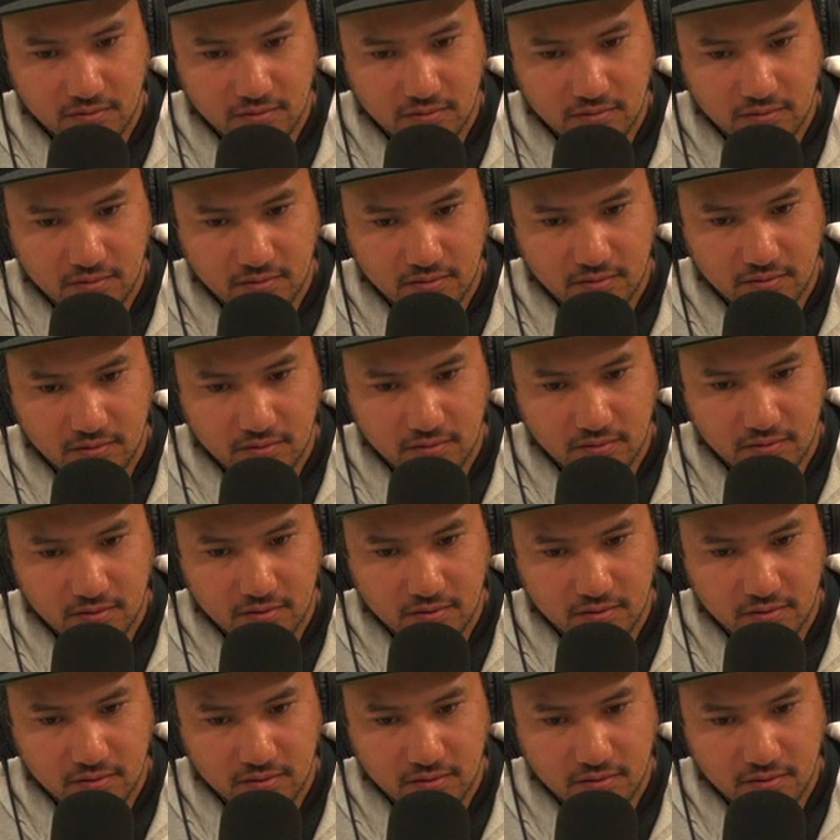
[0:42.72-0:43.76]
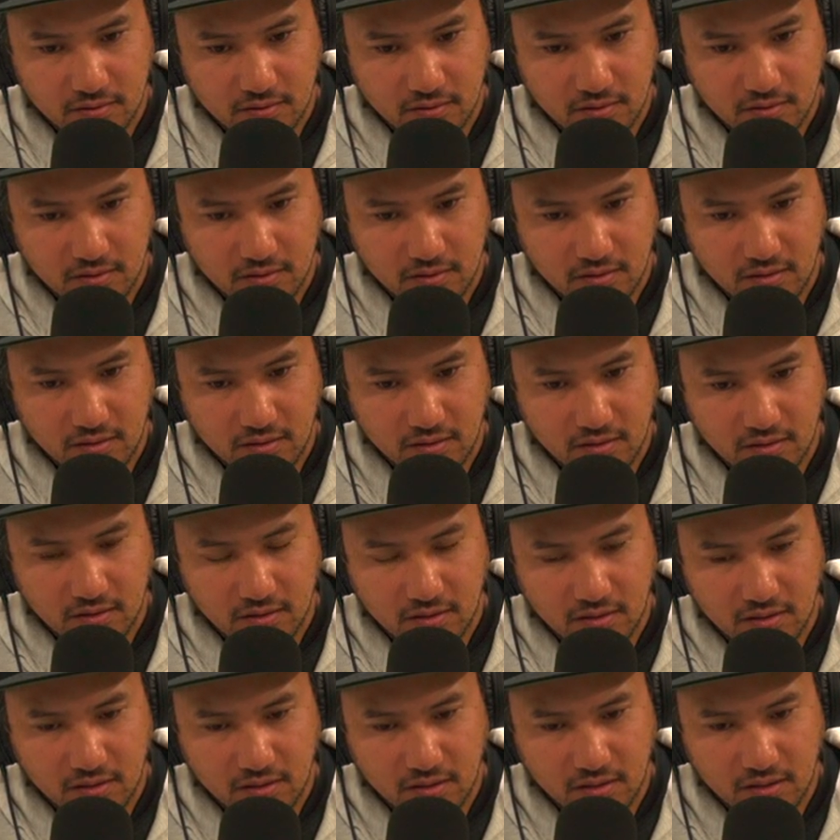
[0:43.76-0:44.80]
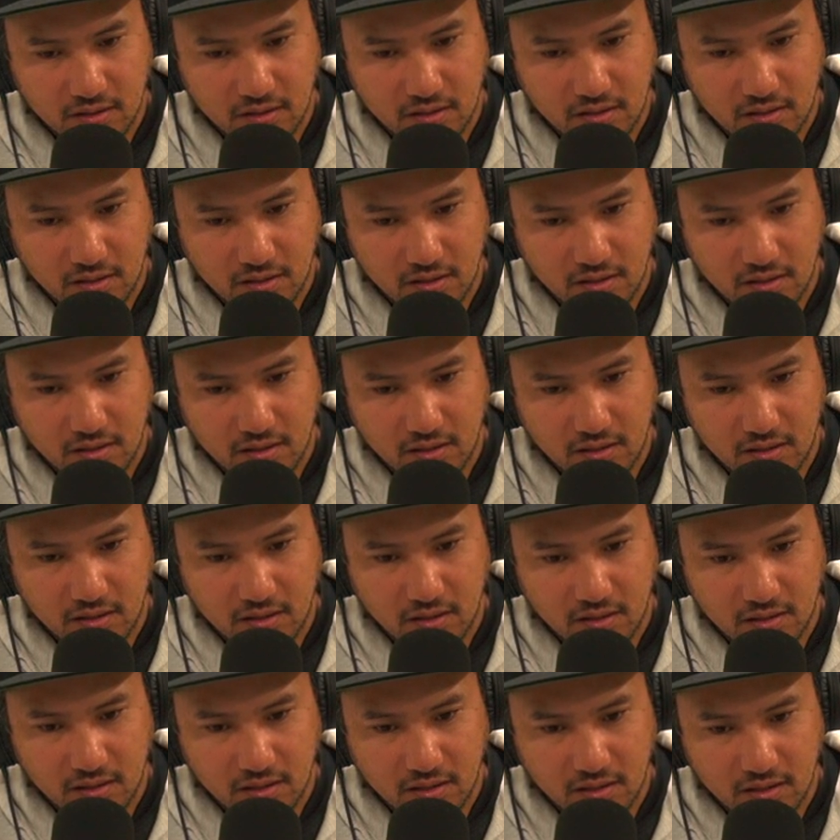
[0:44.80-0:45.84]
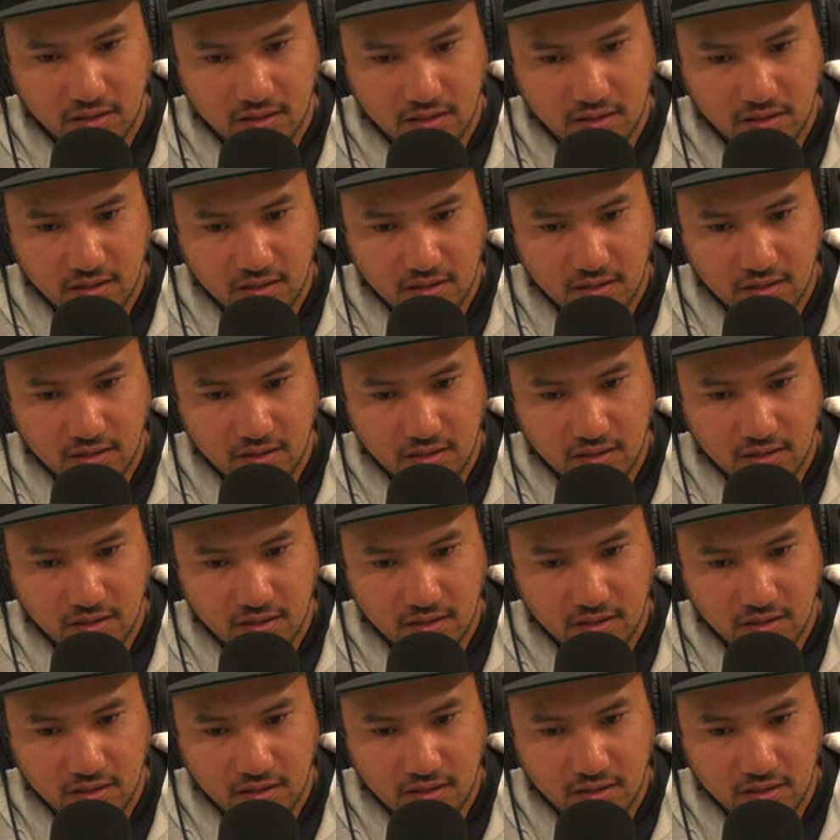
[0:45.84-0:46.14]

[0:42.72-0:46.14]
Nobody speaks.